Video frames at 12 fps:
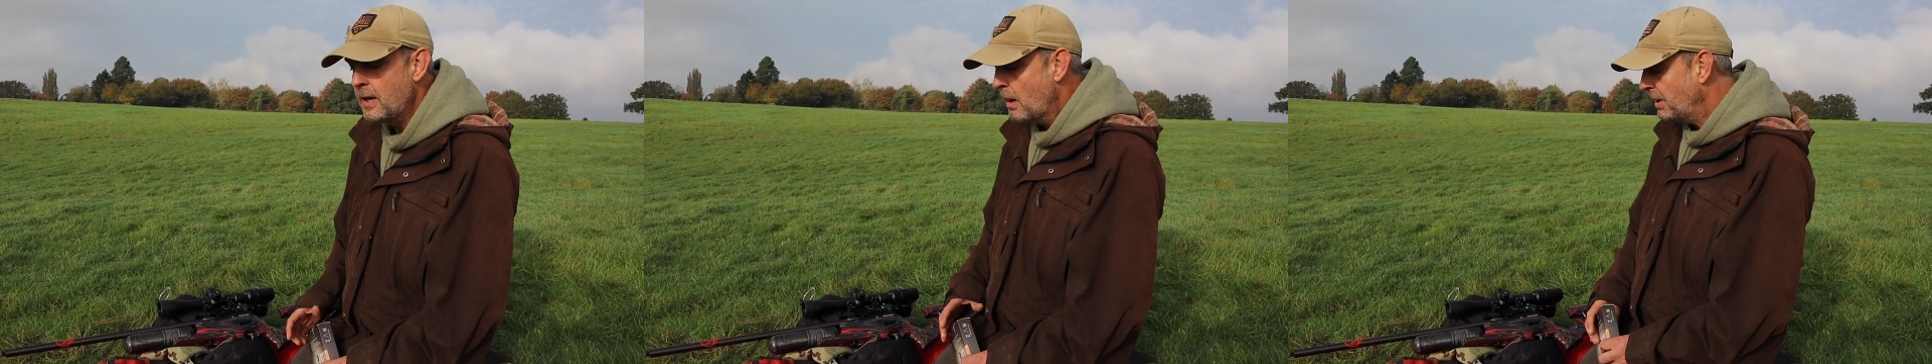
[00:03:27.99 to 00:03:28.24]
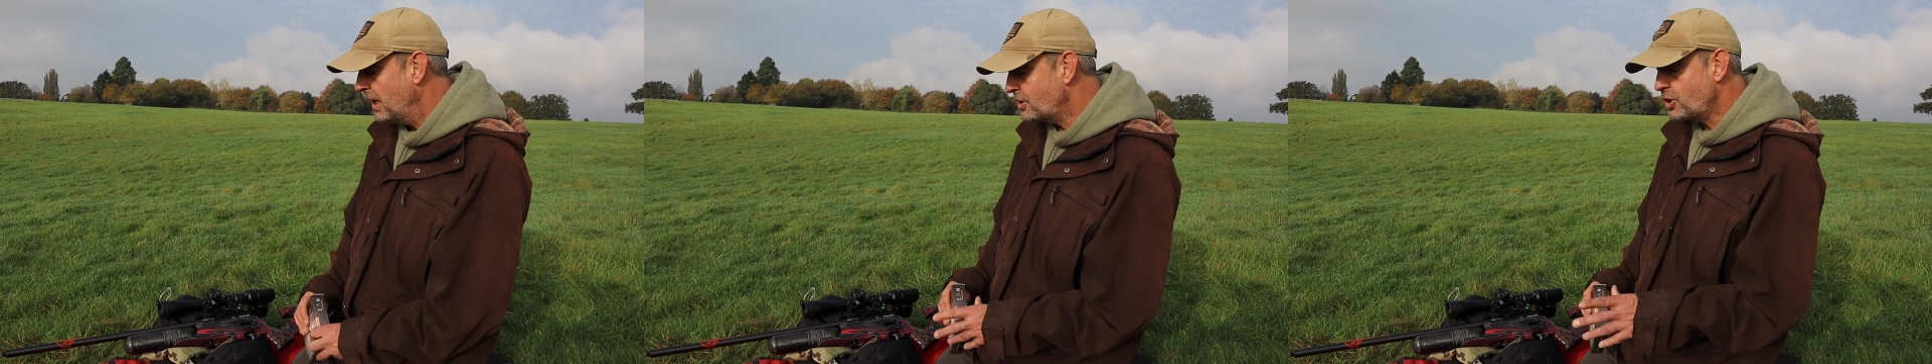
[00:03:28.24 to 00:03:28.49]

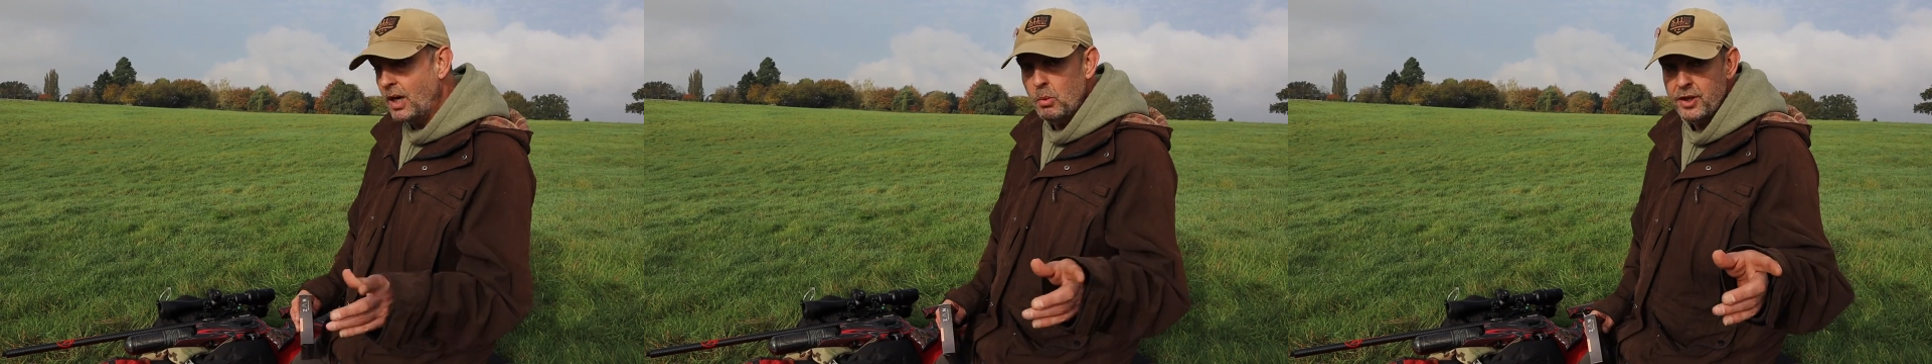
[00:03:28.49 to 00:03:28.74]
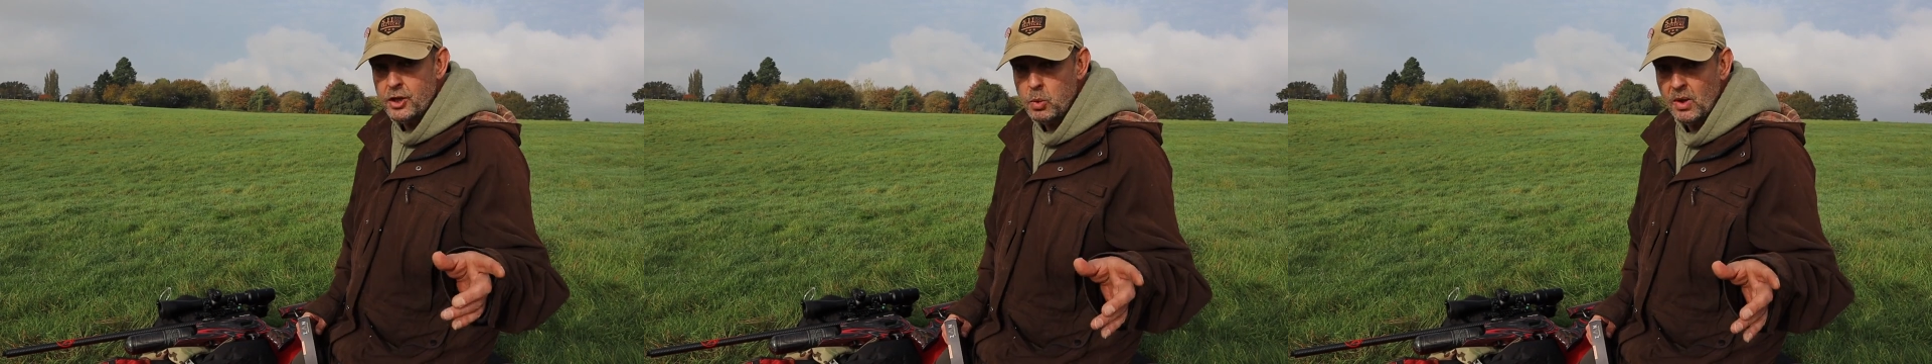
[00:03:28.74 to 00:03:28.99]
But let's go
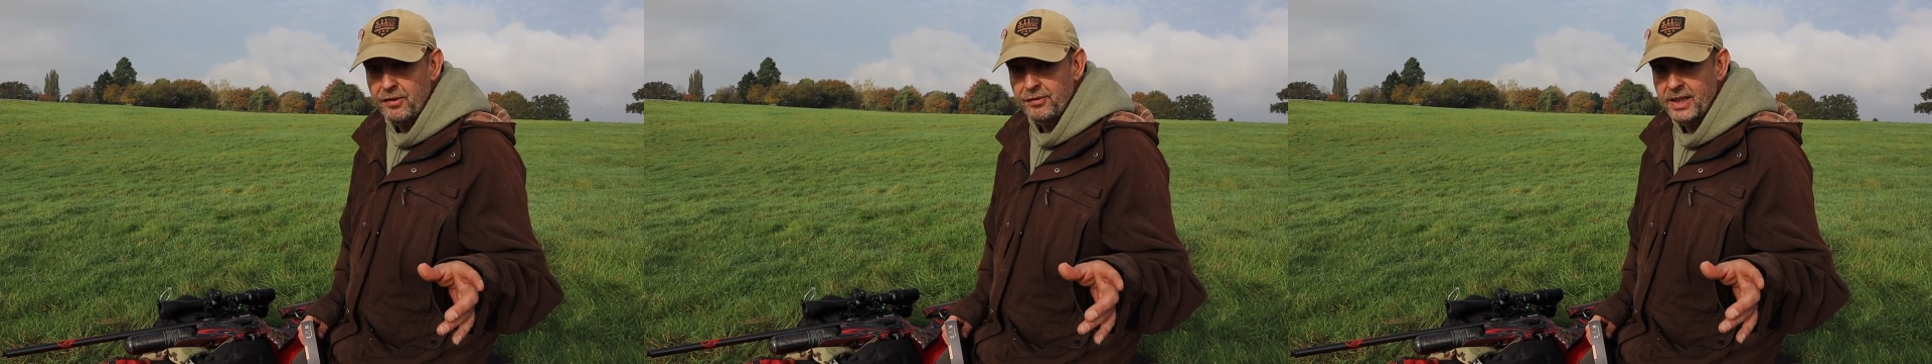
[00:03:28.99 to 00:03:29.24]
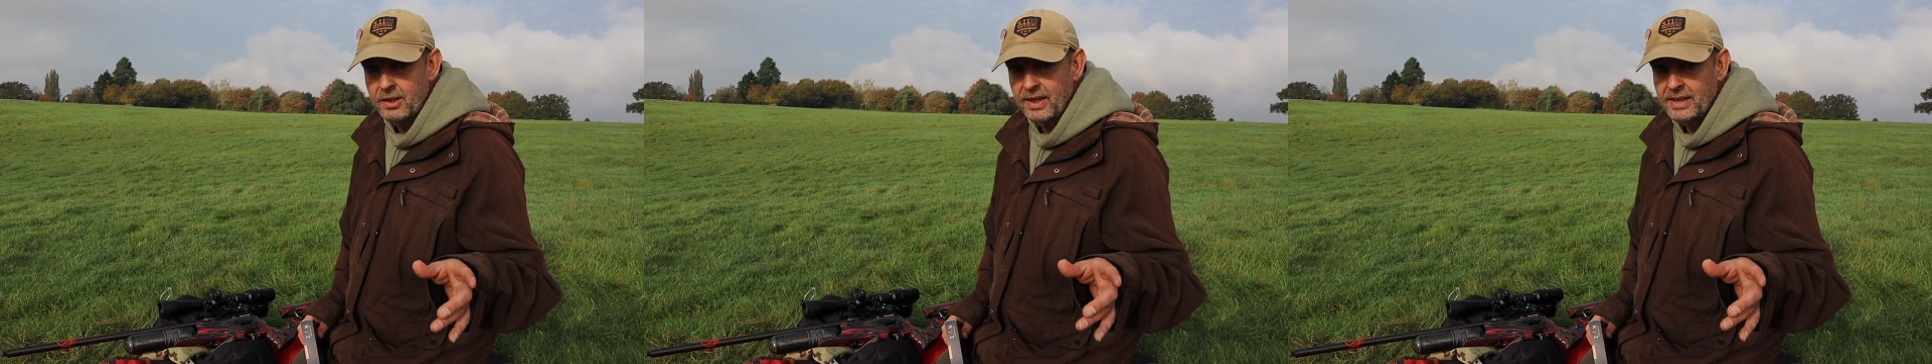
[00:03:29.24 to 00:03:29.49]
with the
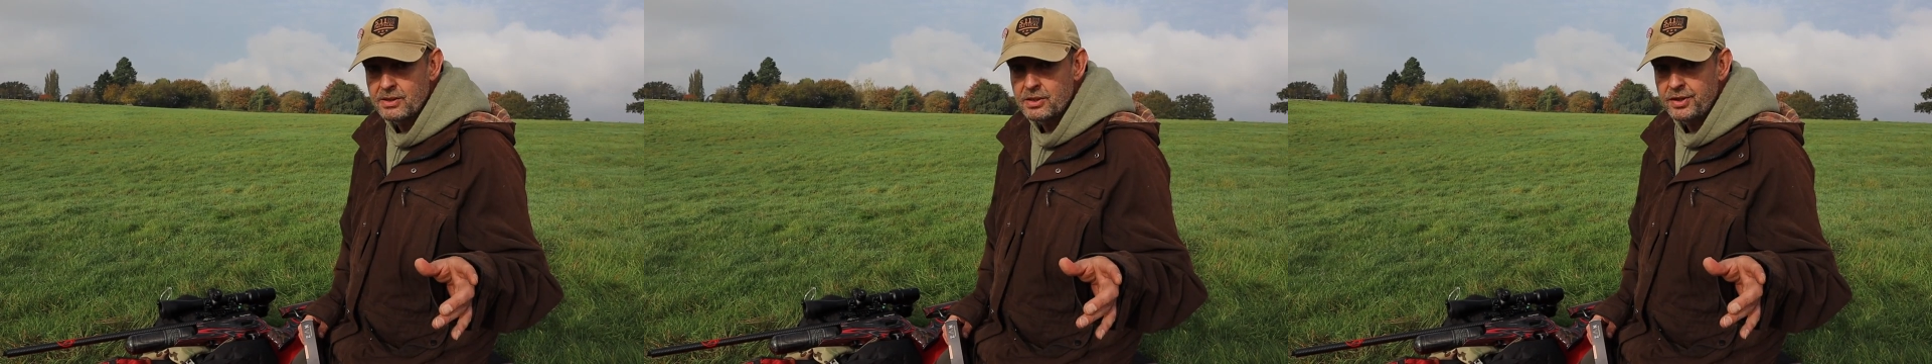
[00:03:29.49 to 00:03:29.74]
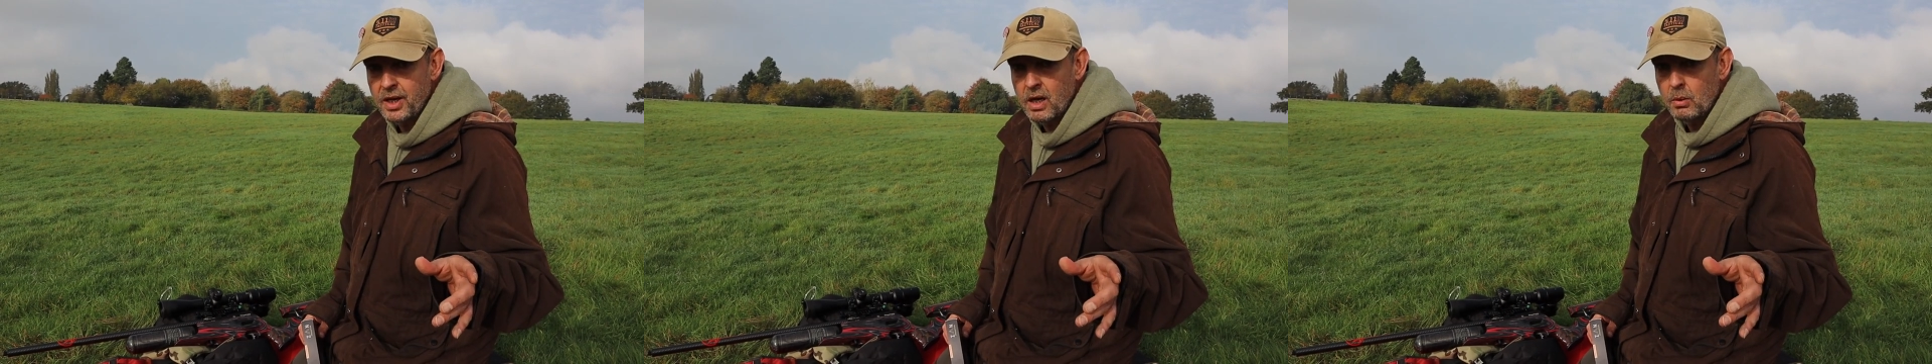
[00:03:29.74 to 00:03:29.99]
23 grains to
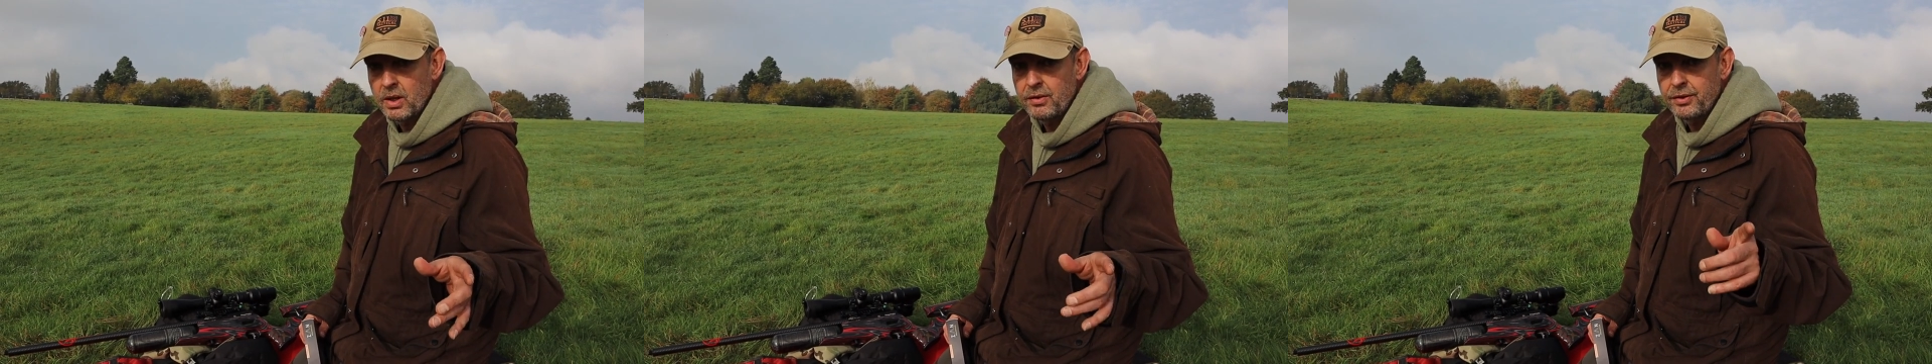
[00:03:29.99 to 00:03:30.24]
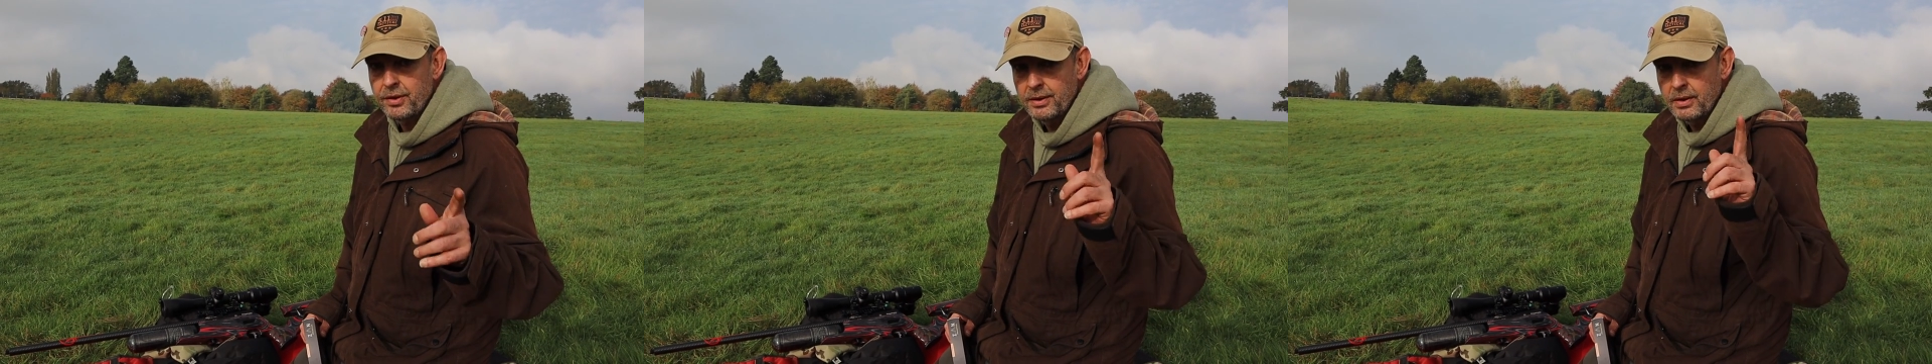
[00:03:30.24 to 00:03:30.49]
start with.